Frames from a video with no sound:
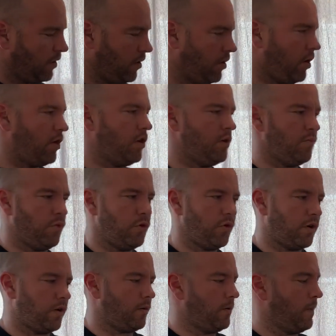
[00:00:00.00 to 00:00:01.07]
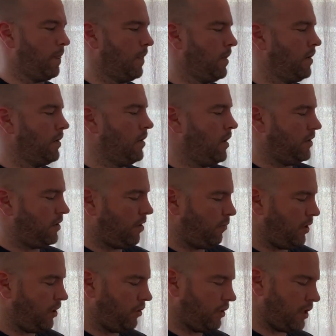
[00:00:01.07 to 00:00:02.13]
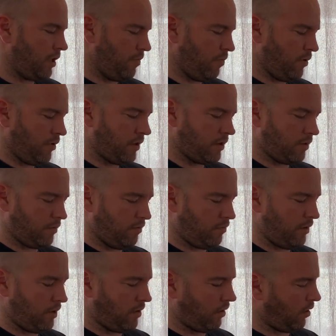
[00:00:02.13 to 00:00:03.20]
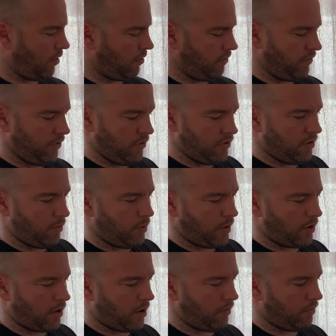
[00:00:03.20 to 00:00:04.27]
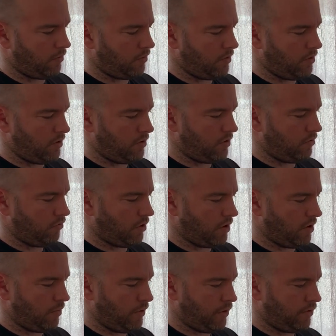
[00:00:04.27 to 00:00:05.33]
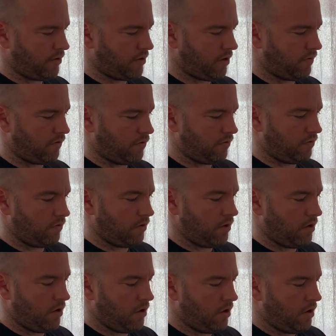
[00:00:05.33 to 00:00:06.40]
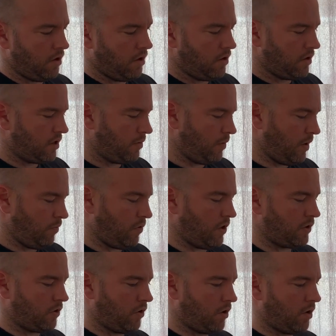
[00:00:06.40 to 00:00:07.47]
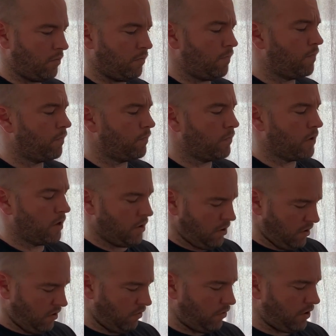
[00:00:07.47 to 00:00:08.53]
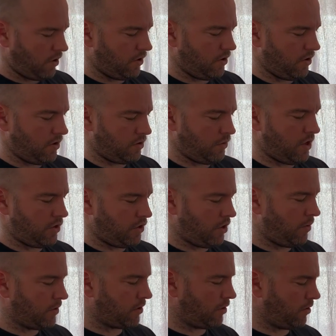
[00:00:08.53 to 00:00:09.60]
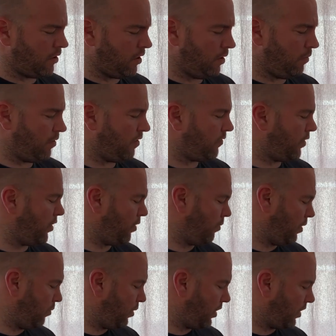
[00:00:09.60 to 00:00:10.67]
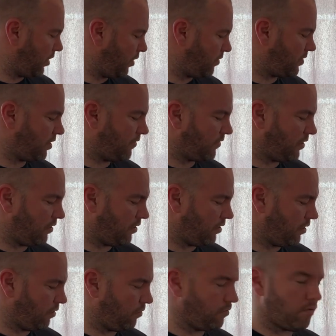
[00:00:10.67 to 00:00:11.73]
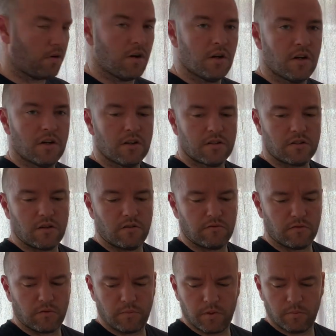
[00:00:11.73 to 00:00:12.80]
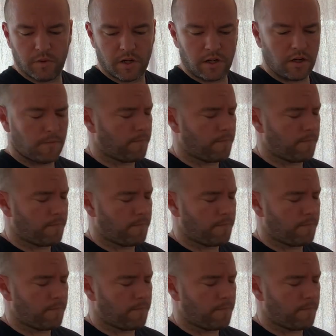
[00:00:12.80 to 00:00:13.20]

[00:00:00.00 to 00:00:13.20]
only book. So I've been looking at books, but I refuse to pick up just run-of-the-mill stuff and spend my time working in the sweatshop. So I've only been picking up stuff that I know will sell for a bit of money.